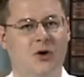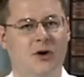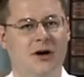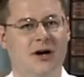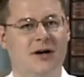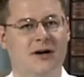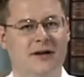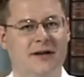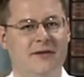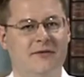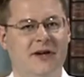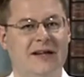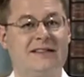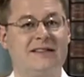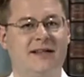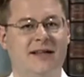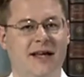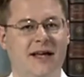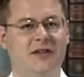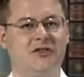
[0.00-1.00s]
more
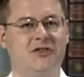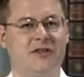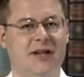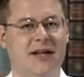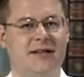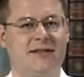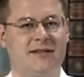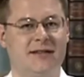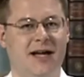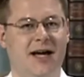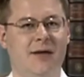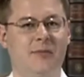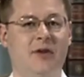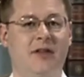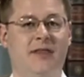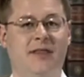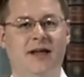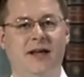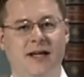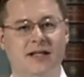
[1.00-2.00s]
investigation next time.
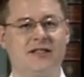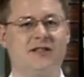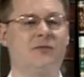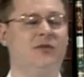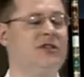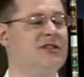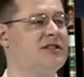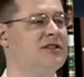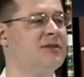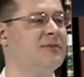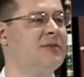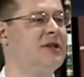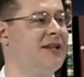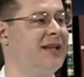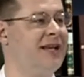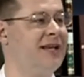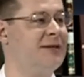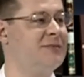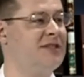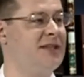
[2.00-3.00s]
But this Muslim
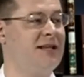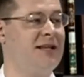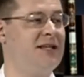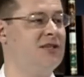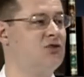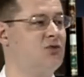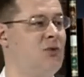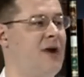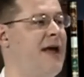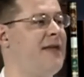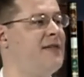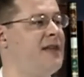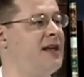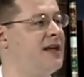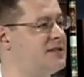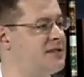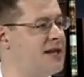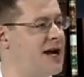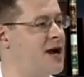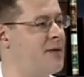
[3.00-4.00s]
claims that he's read
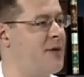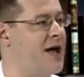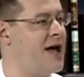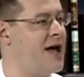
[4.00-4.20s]
the entire